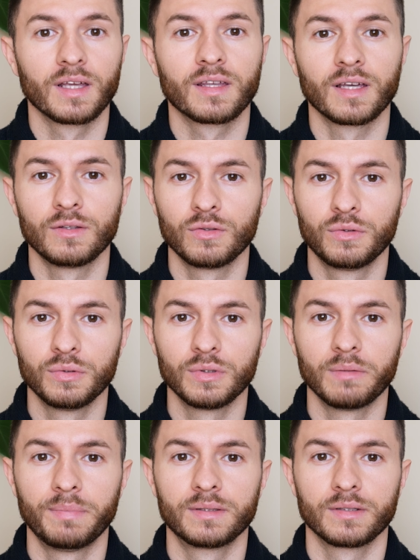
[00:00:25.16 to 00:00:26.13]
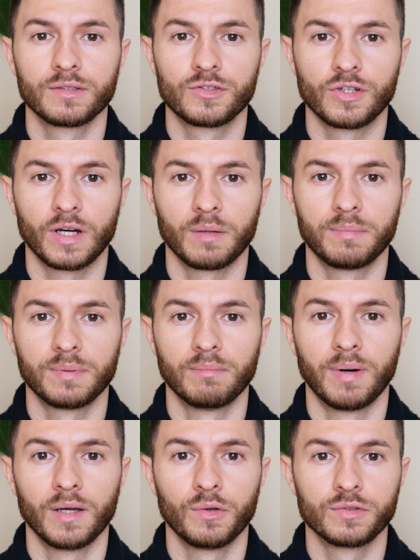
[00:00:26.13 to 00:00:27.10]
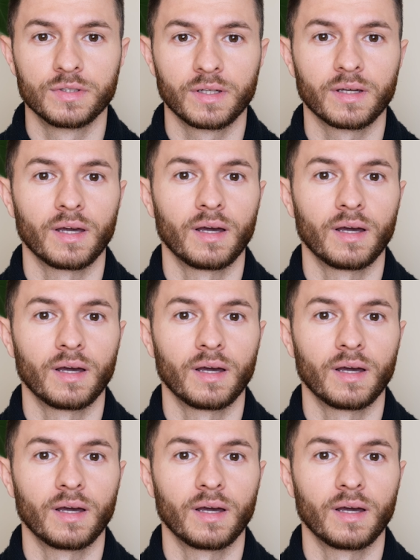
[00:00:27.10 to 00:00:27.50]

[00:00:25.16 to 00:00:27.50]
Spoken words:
can you do a better job by using